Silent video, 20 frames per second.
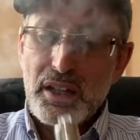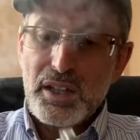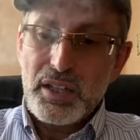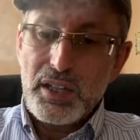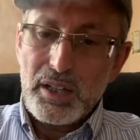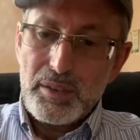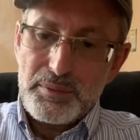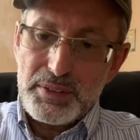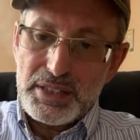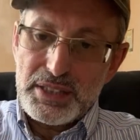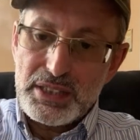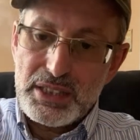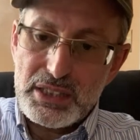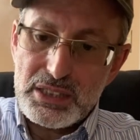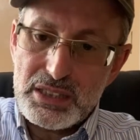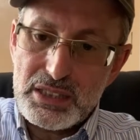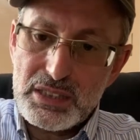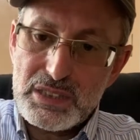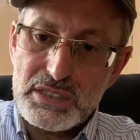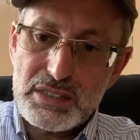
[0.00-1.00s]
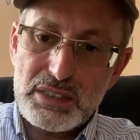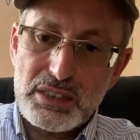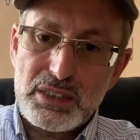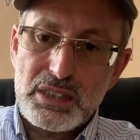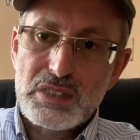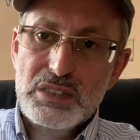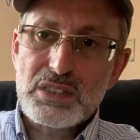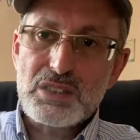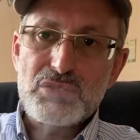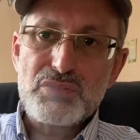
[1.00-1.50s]
I mean, this is
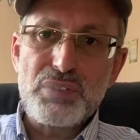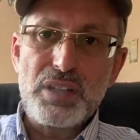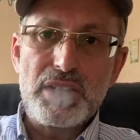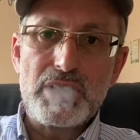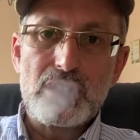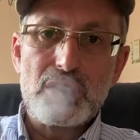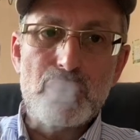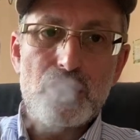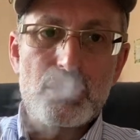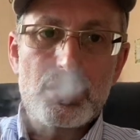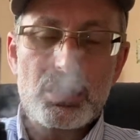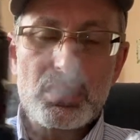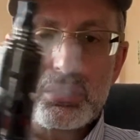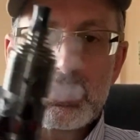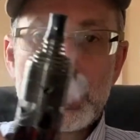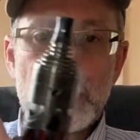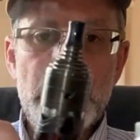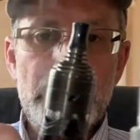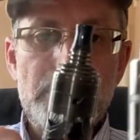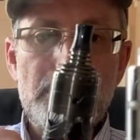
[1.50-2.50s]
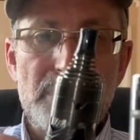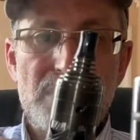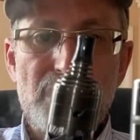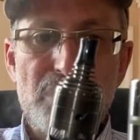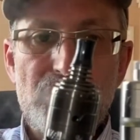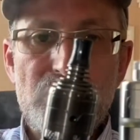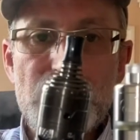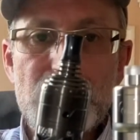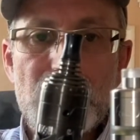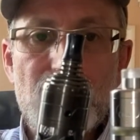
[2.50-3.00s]
this is very long, okay. But there
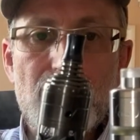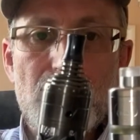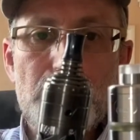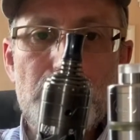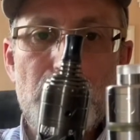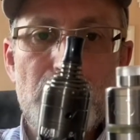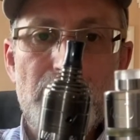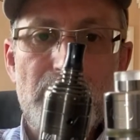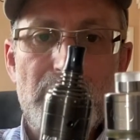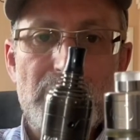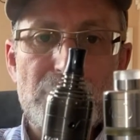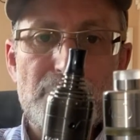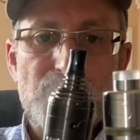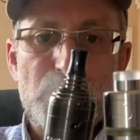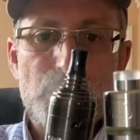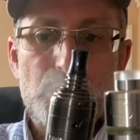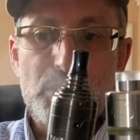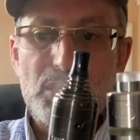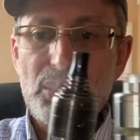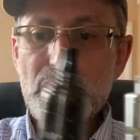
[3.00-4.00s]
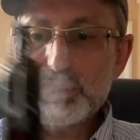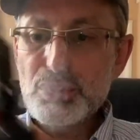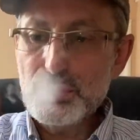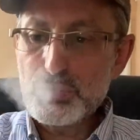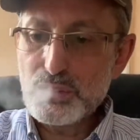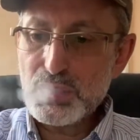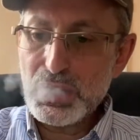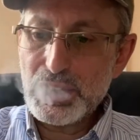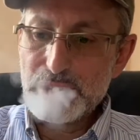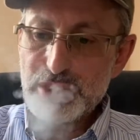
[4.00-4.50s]
is a compromise between the
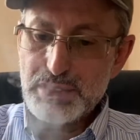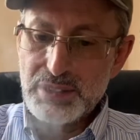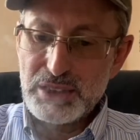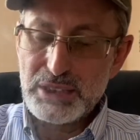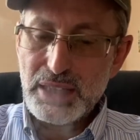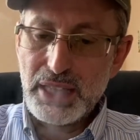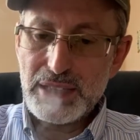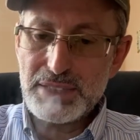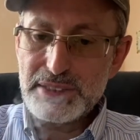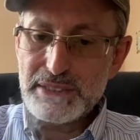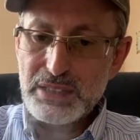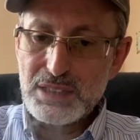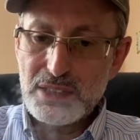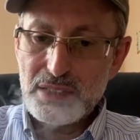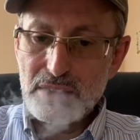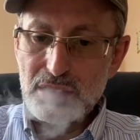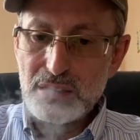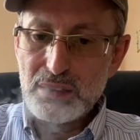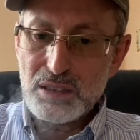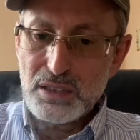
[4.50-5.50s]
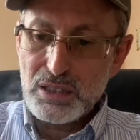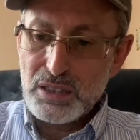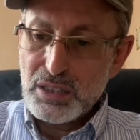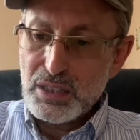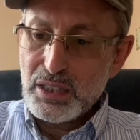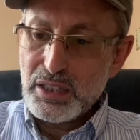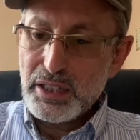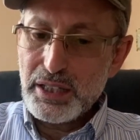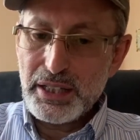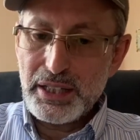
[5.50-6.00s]
two. I think the ideal
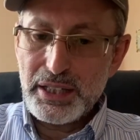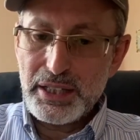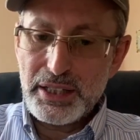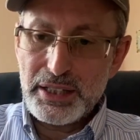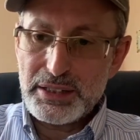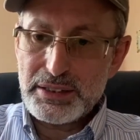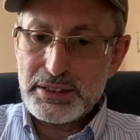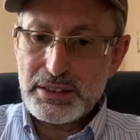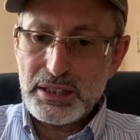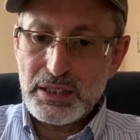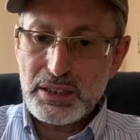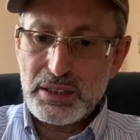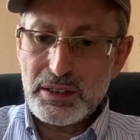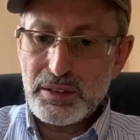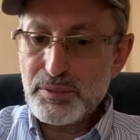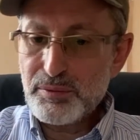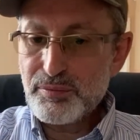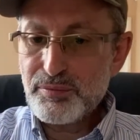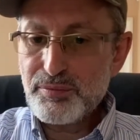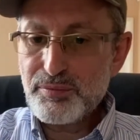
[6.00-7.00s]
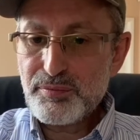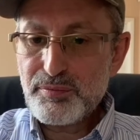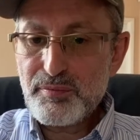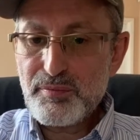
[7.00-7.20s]
is the um,